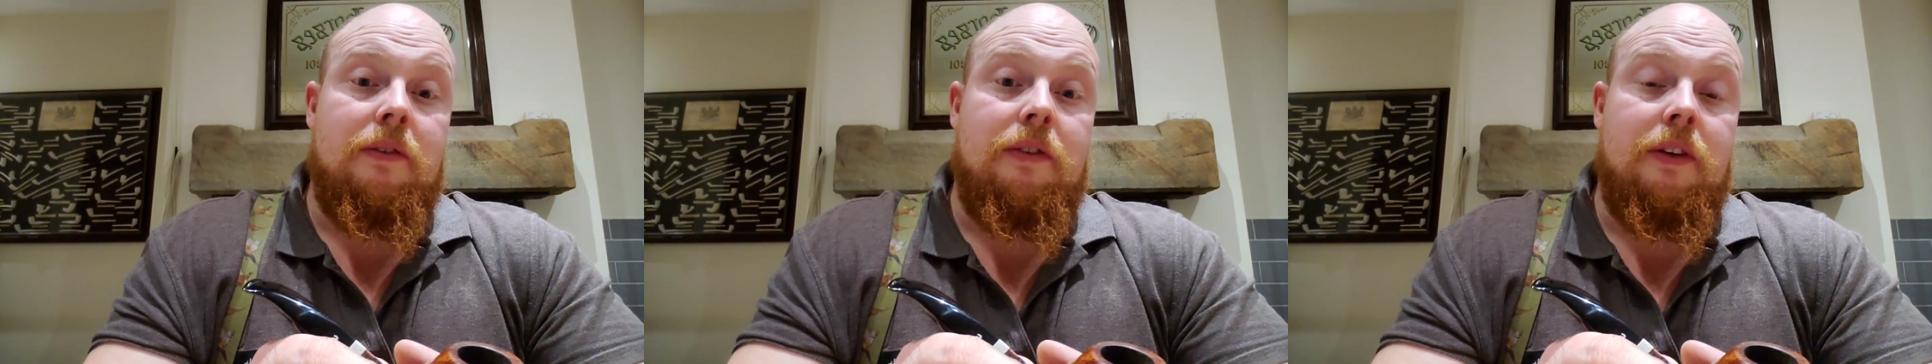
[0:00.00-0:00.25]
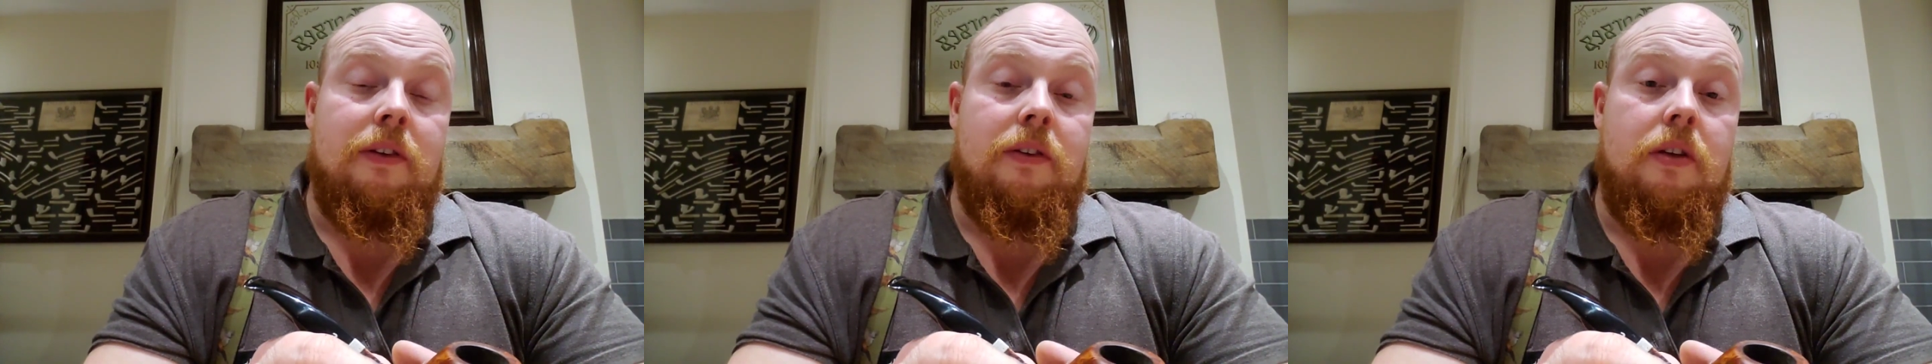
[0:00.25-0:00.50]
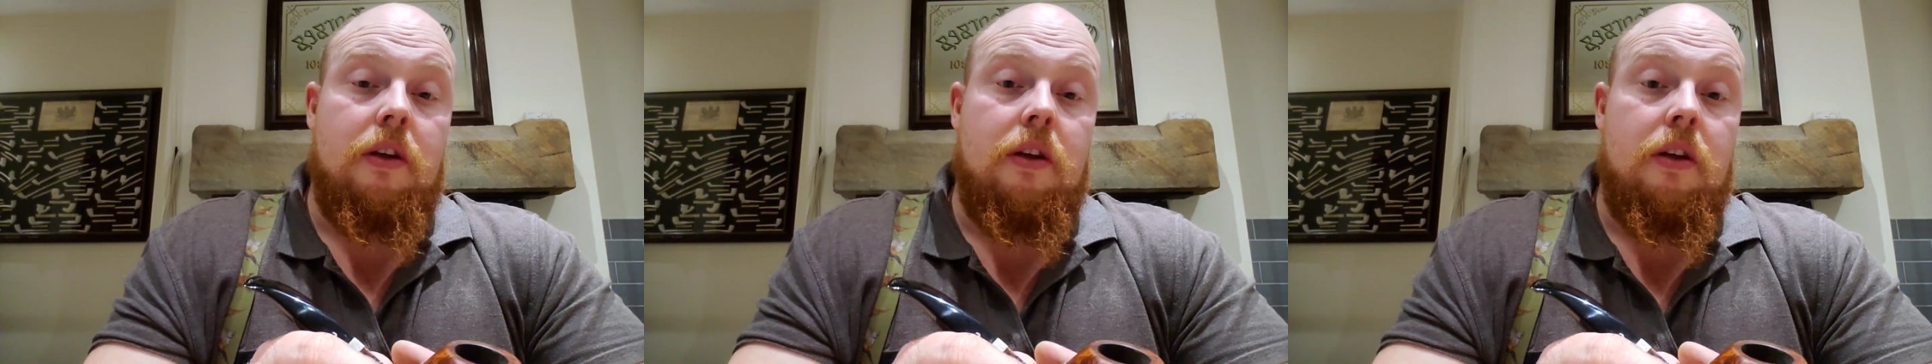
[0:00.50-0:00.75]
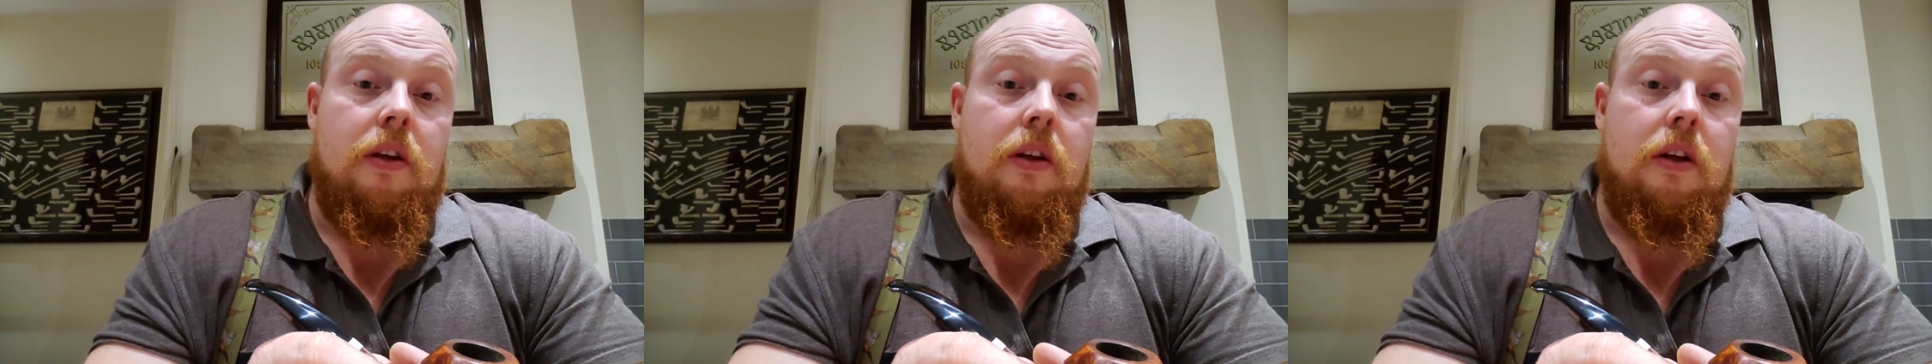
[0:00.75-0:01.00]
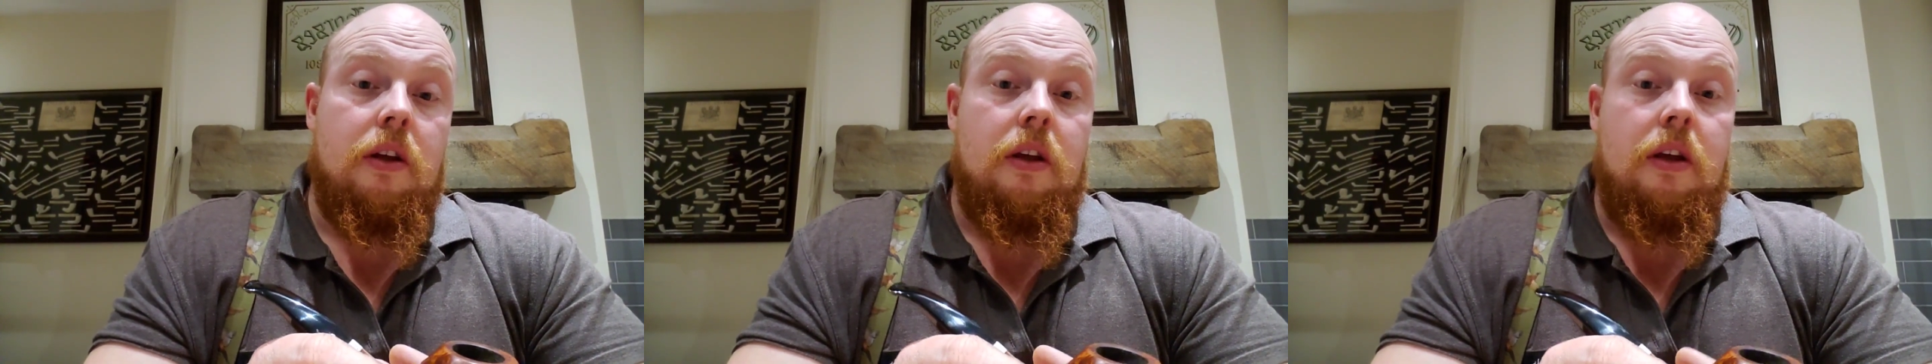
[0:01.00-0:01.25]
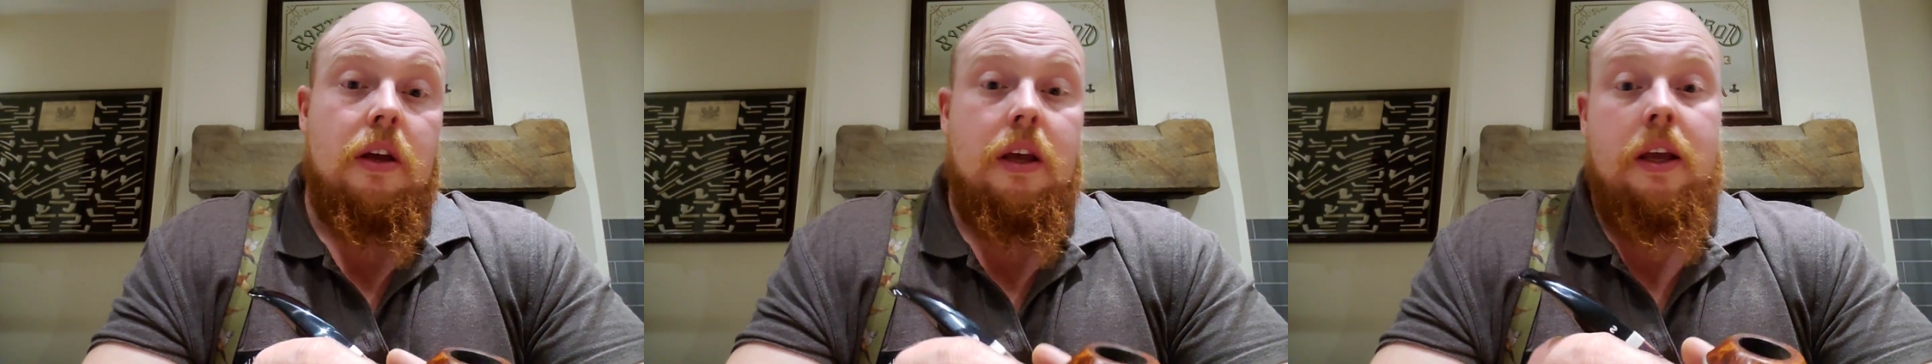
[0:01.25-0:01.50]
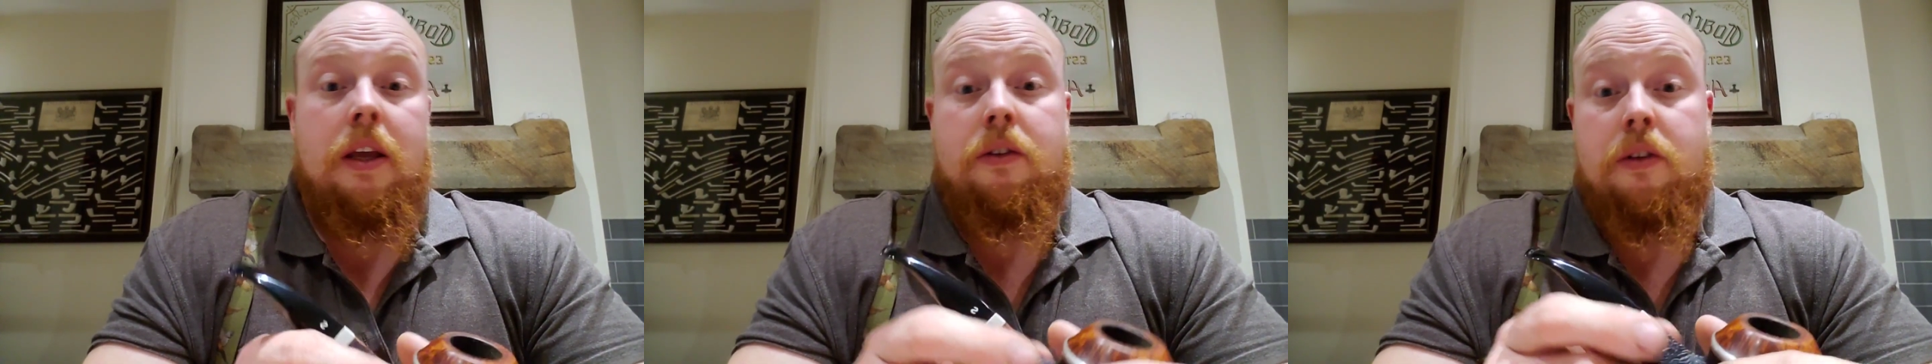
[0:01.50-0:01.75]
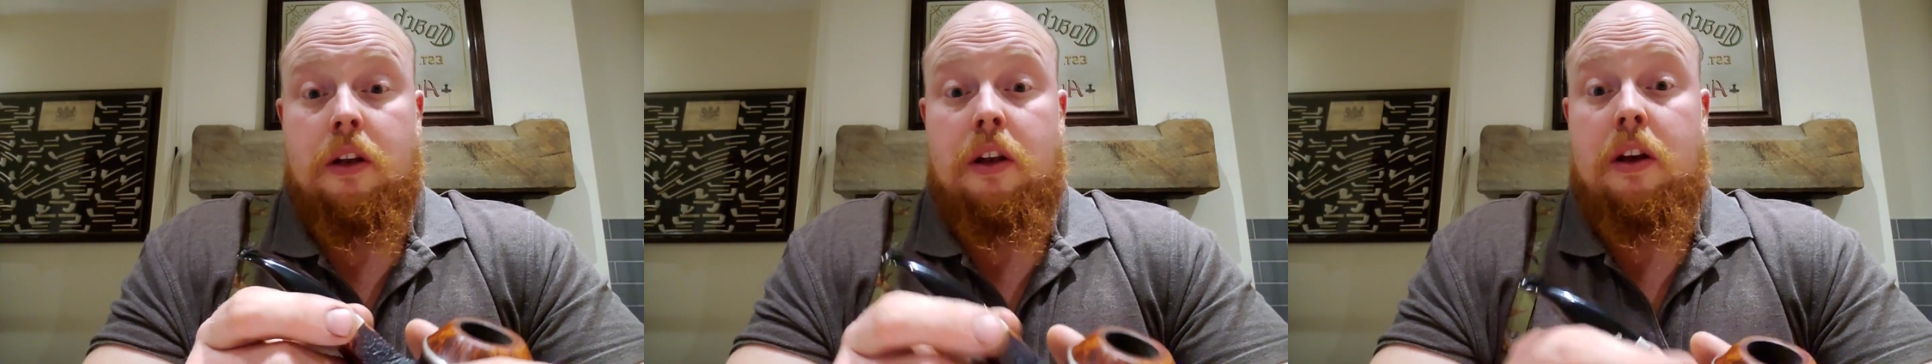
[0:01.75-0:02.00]
filter,
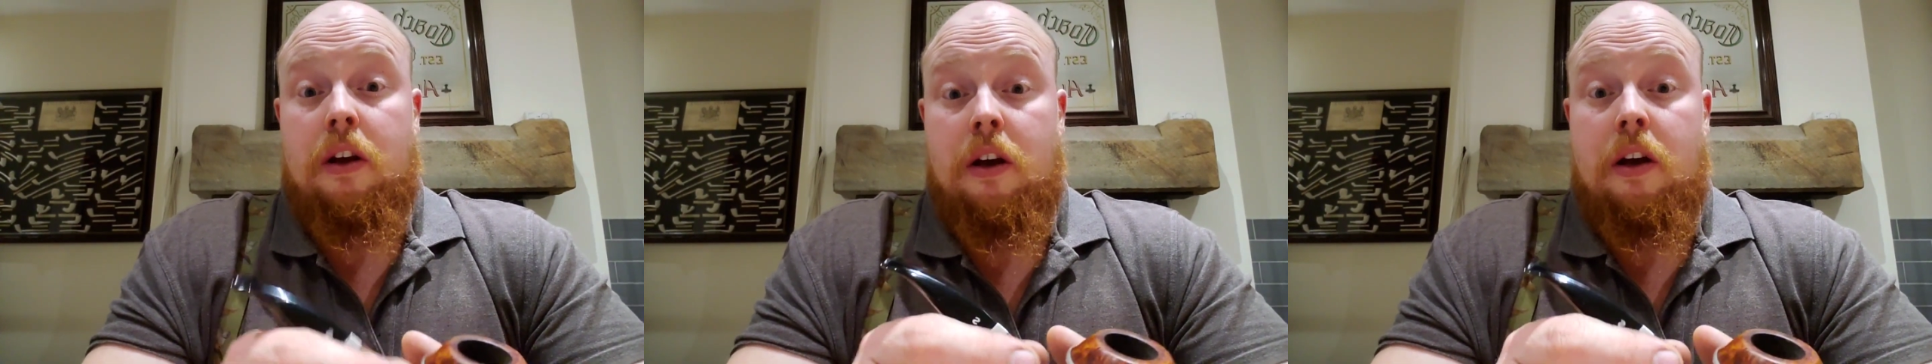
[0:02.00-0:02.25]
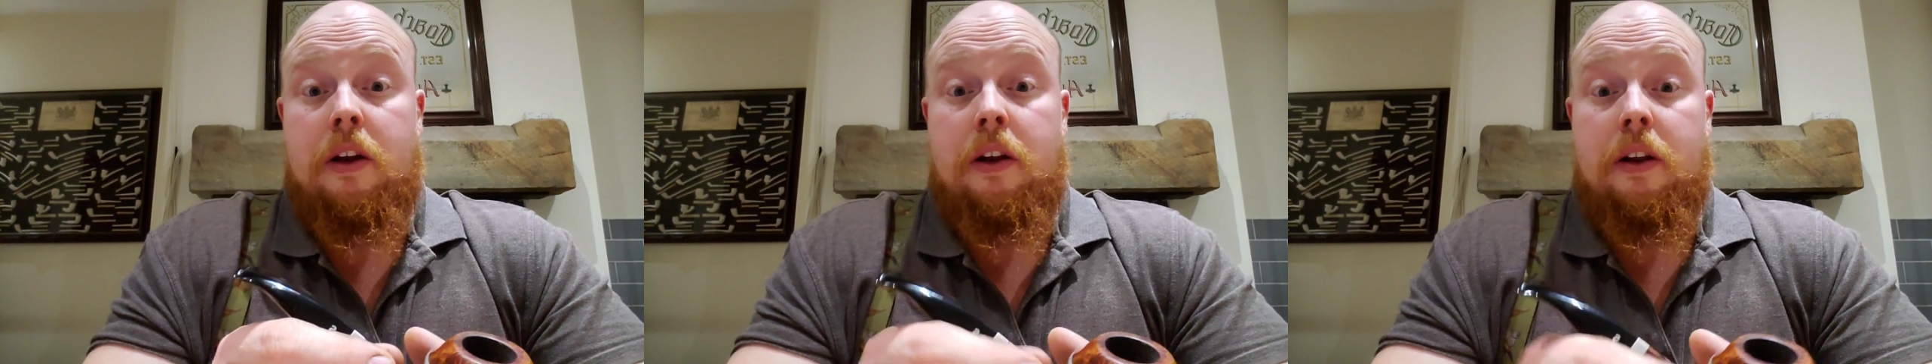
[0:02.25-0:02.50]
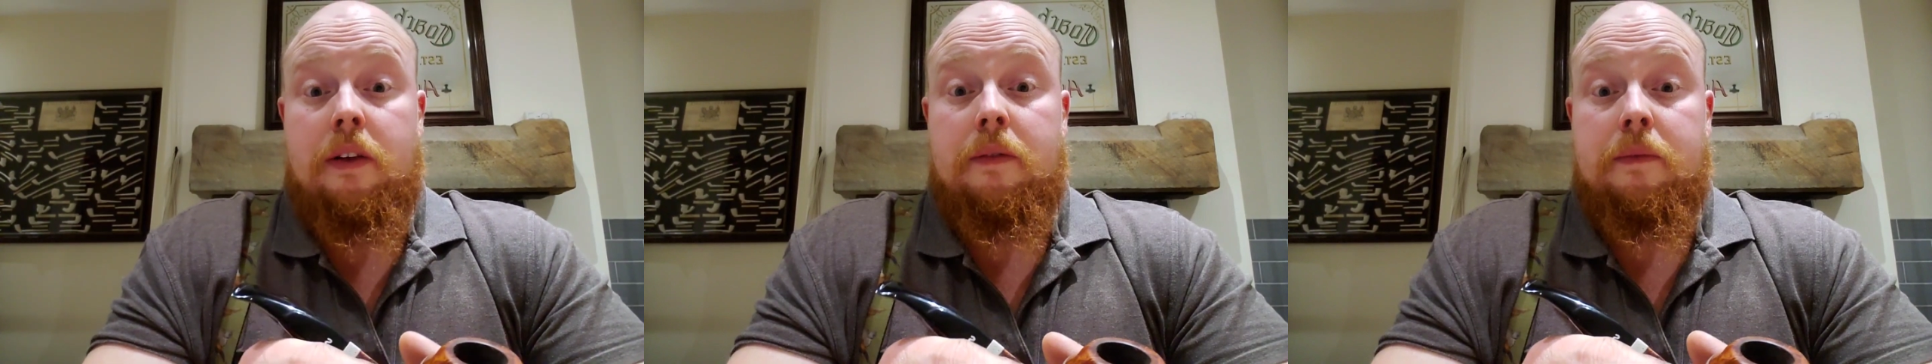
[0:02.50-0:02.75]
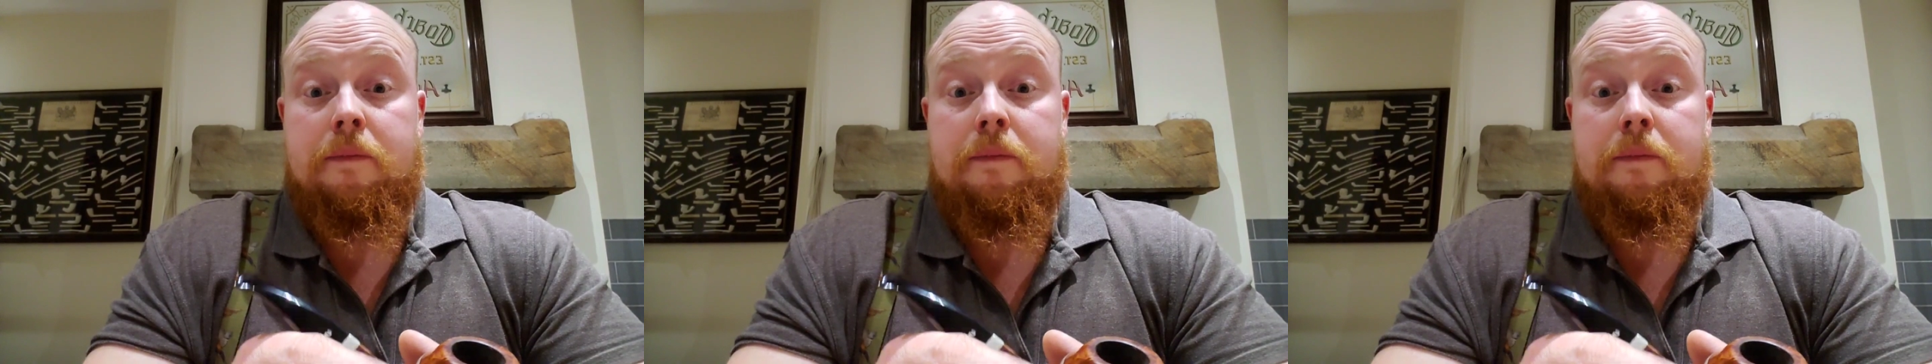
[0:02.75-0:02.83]
it's a lot harder.